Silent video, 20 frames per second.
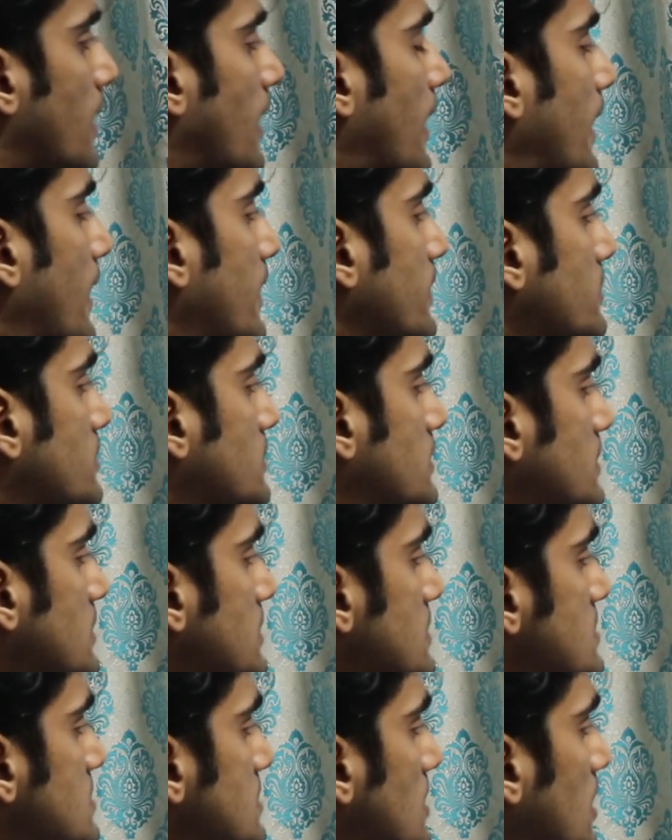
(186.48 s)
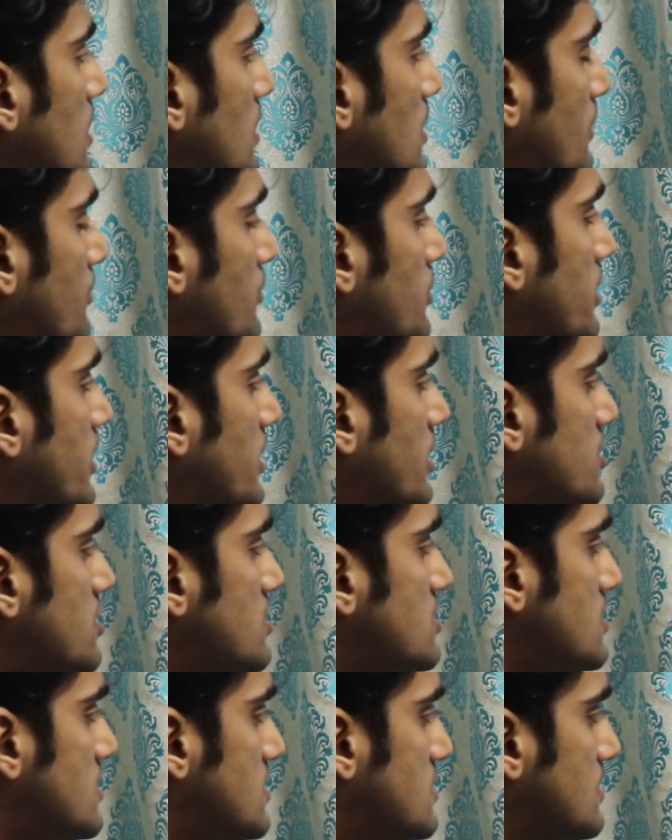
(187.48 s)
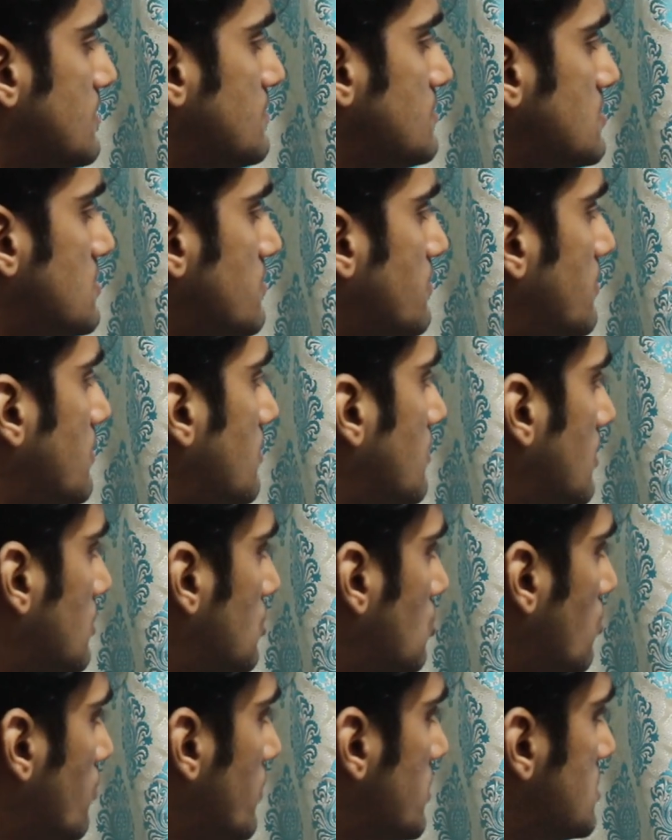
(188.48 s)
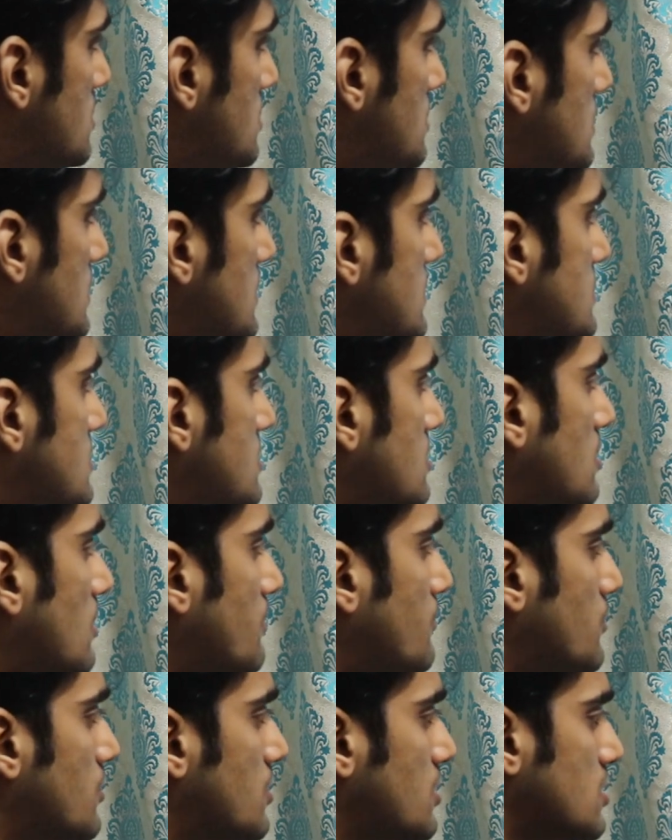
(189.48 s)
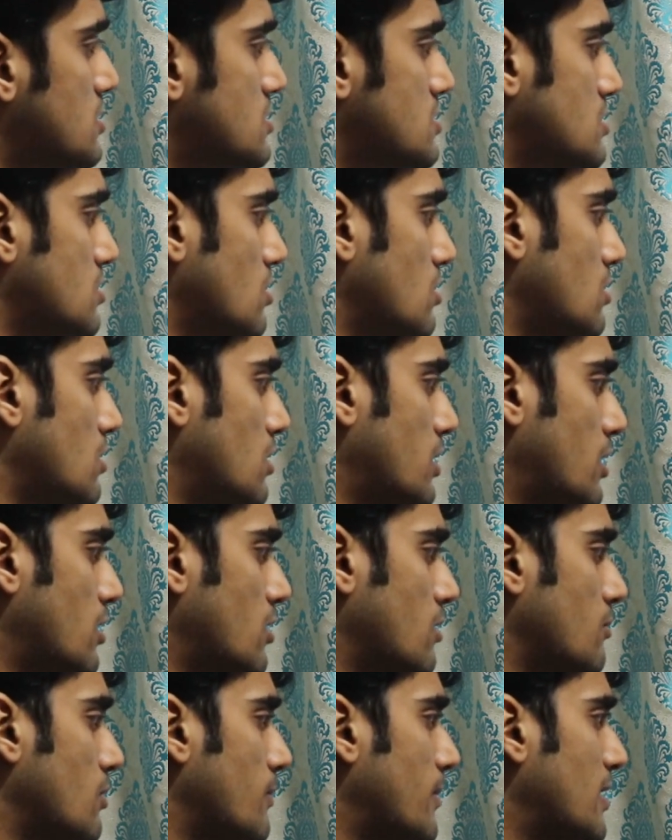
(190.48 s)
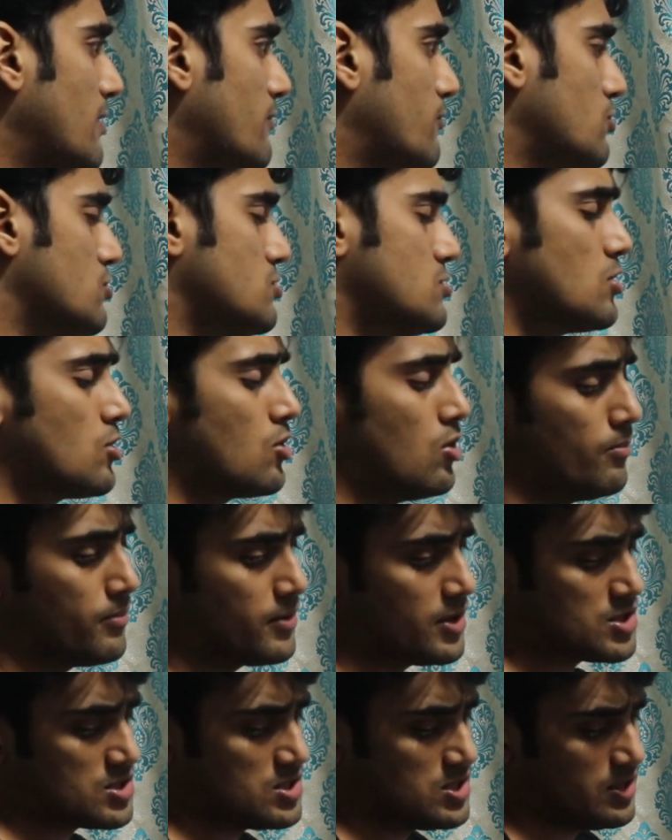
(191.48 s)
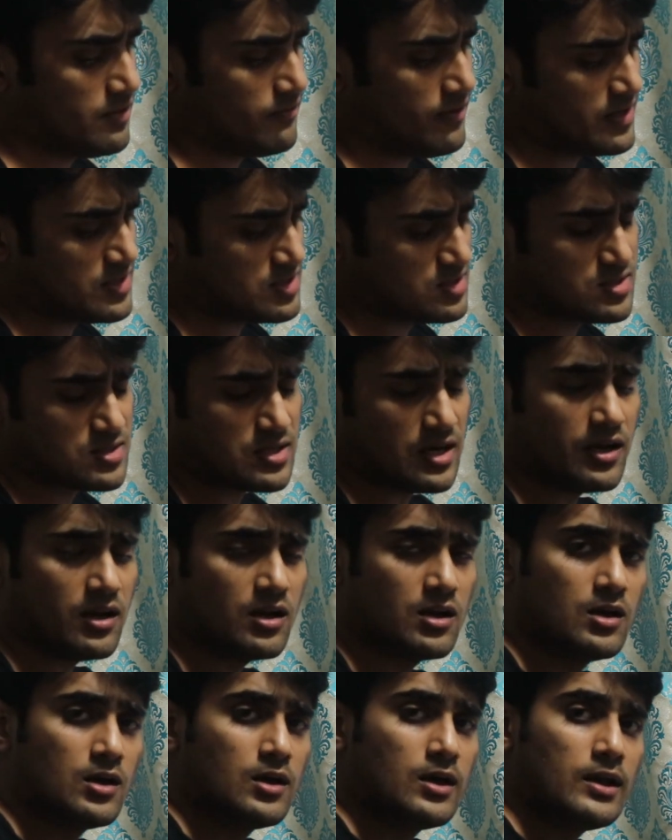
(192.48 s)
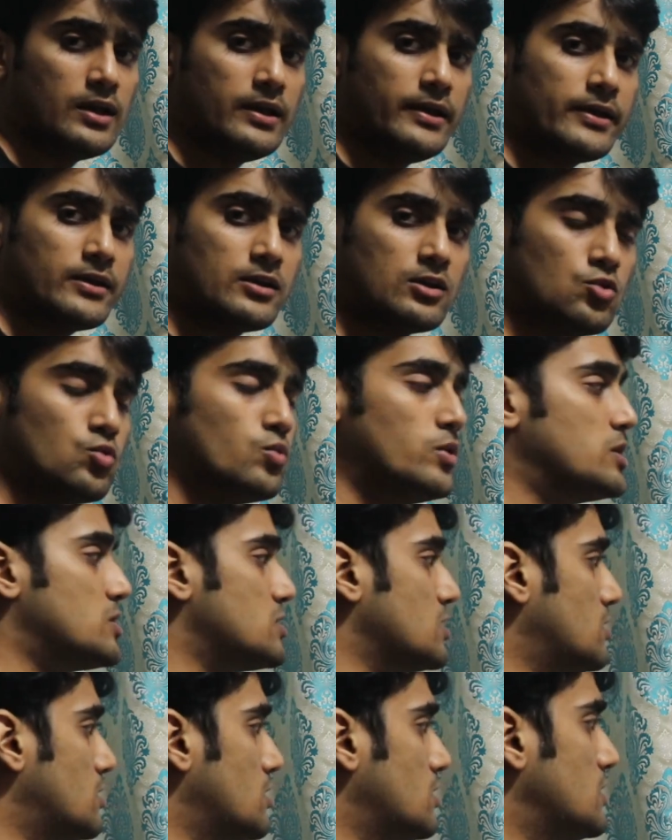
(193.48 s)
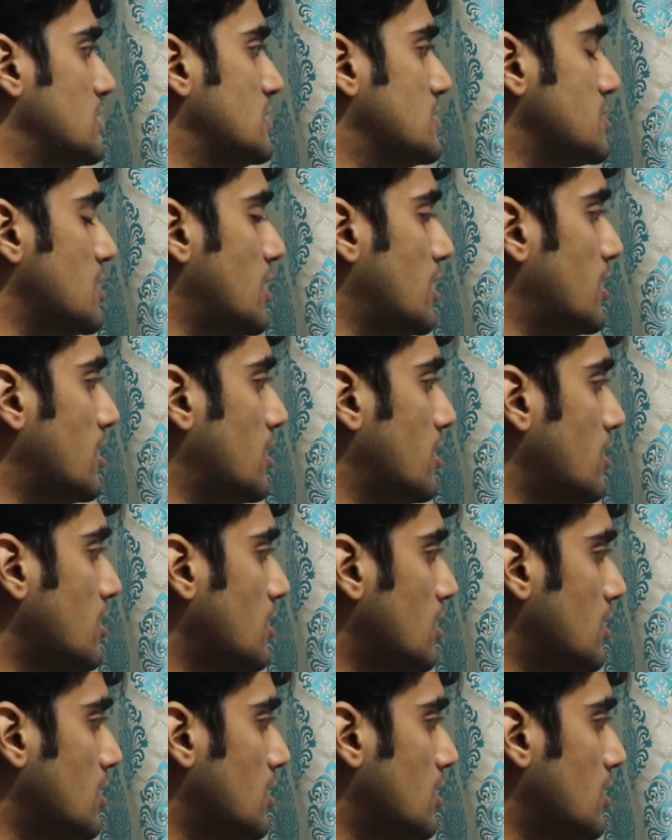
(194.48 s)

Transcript: and these are communication systems through which these computers or mobile phones or computational devices are linked to each other. These are